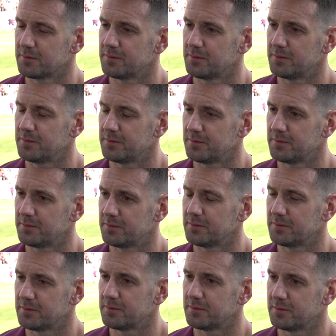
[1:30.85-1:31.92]
How is that
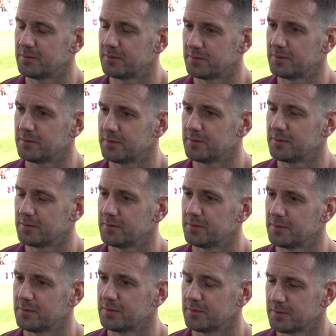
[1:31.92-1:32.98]
different maybe from when you were
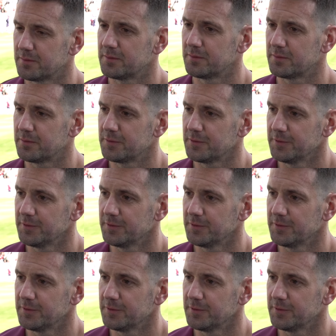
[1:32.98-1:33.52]
last in the squad?